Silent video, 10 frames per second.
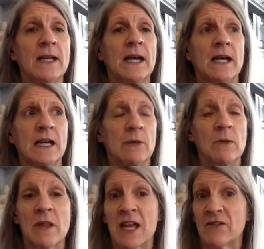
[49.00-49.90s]
A
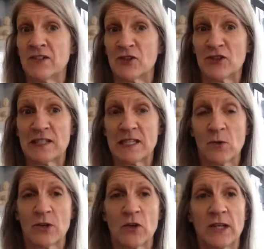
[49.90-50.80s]
lot of us are stuck
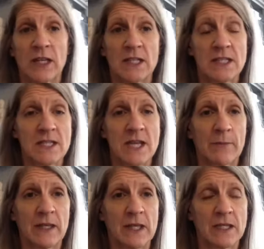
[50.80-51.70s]
with our kids, not
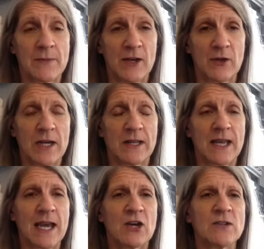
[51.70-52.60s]
me, because mine are out of the
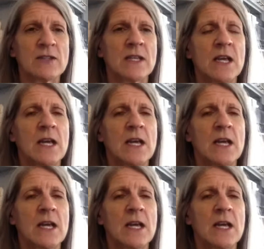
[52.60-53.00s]
house.